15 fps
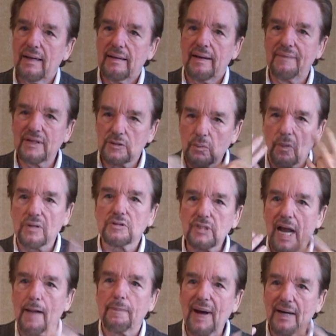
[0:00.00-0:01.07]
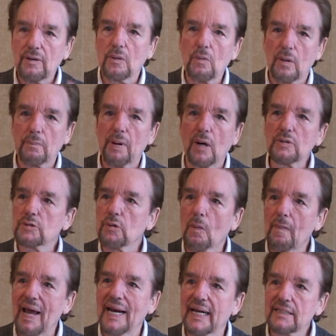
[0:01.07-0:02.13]
In this workshop I do on
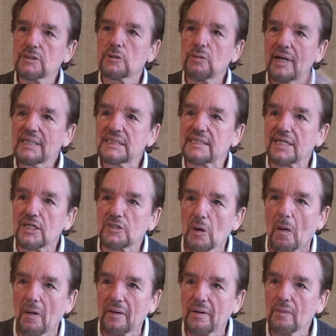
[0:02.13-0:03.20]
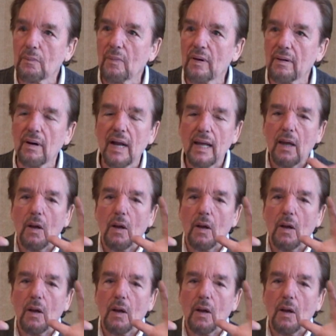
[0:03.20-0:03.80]
post-romantic stress disorder, where